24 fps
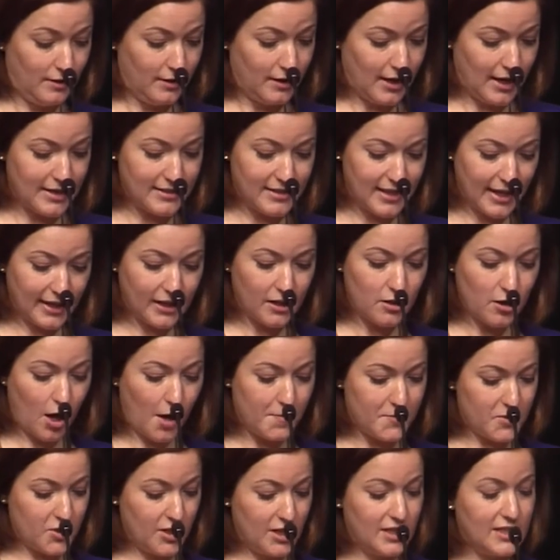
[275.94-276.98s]
A second
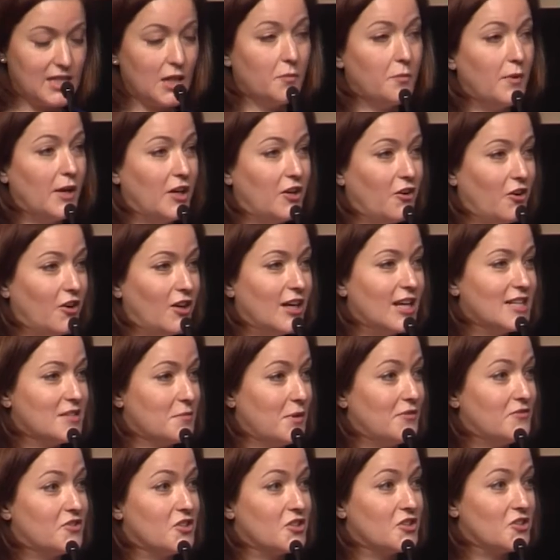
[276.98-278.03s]
option is that we could, as
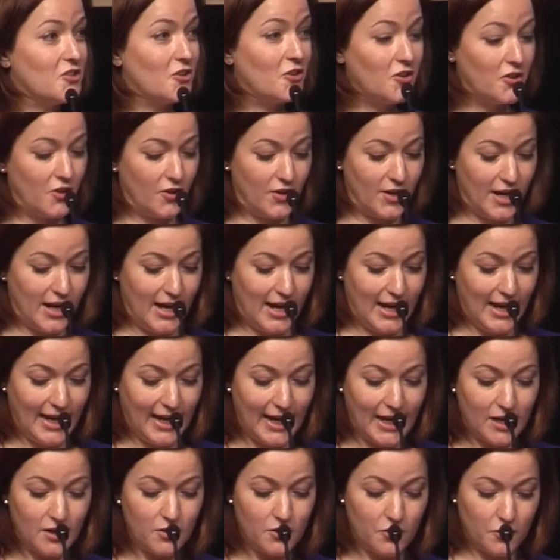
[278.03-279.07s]
we've just heard,
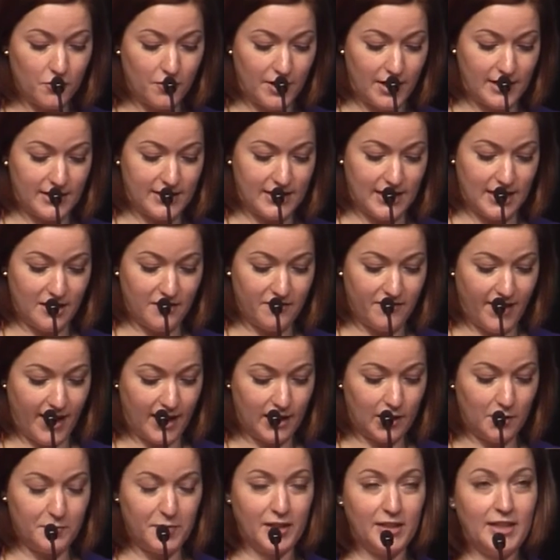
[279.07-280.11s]
increase the
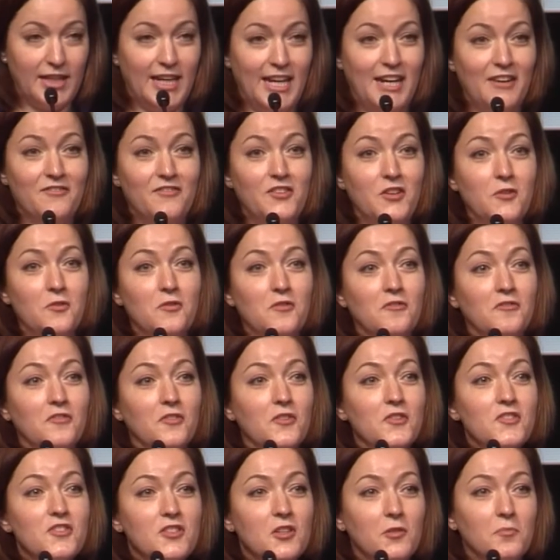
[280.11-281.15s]
availability of
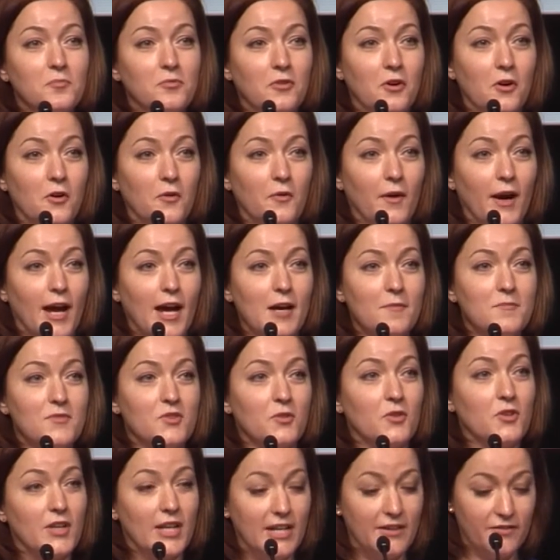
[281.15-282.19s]
universal programs
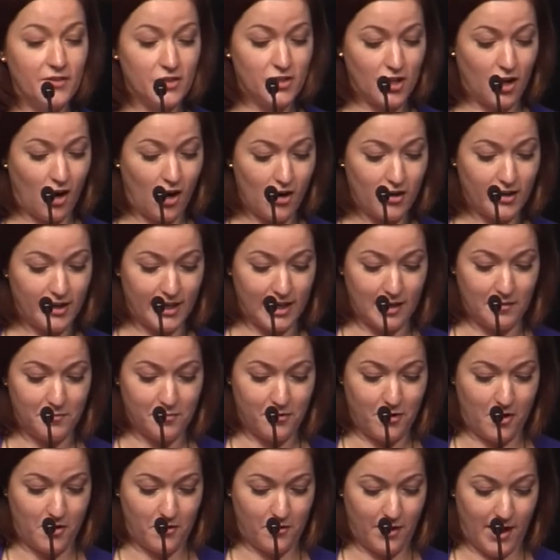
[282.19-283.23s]
or even targeted
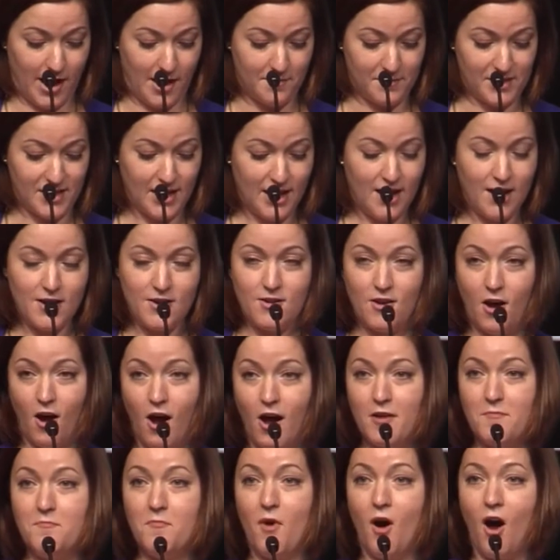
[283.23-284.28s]
programs,
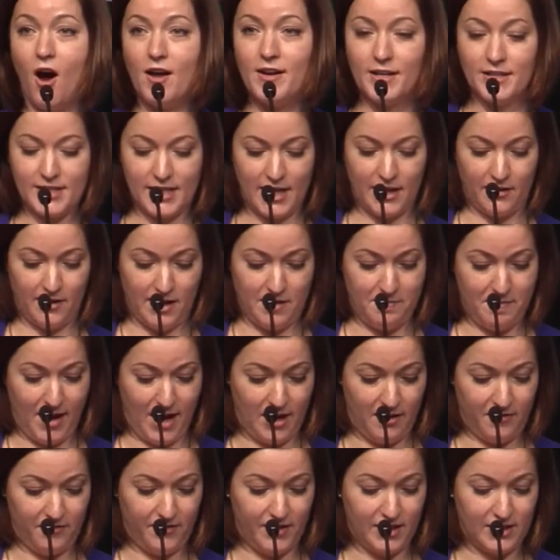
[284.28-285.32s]
non-monetary
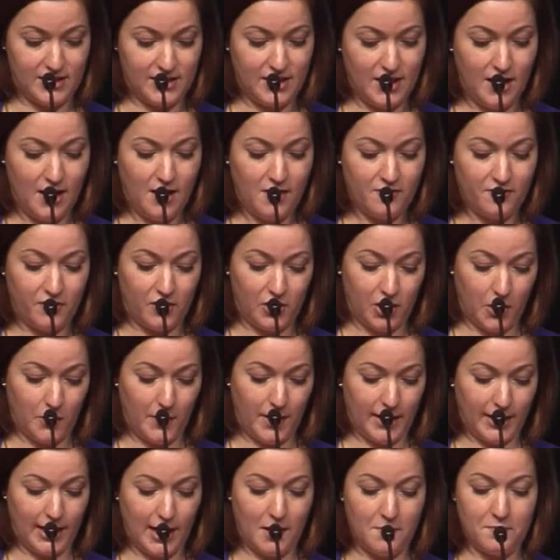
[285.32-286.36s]
benefits for
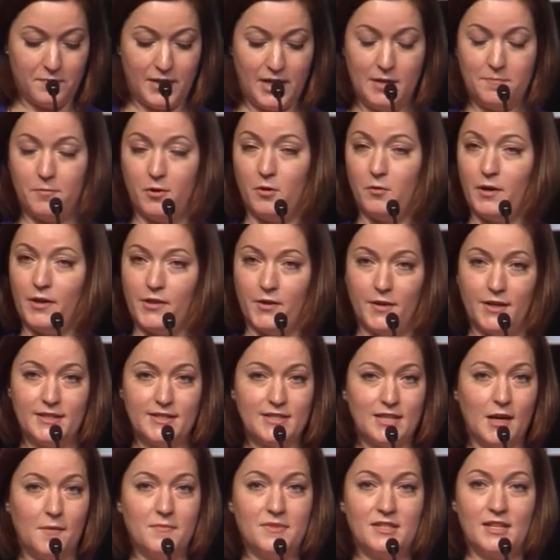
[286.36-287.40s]
low-income people, whether it's
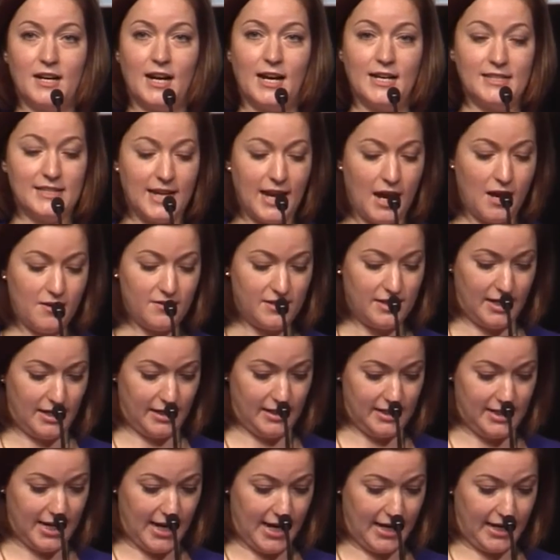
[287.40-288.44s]
subsidized
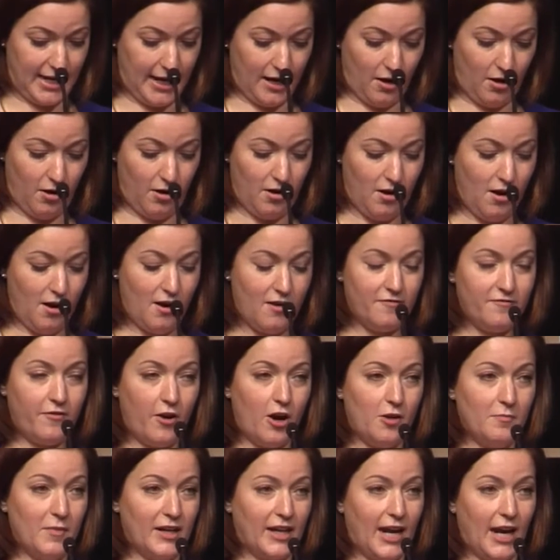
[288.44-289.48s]
housing, daycare,
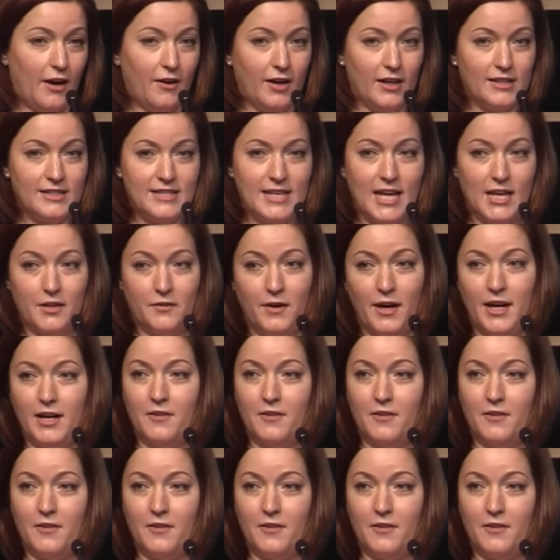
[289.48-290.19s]
pharmacare, et cetera.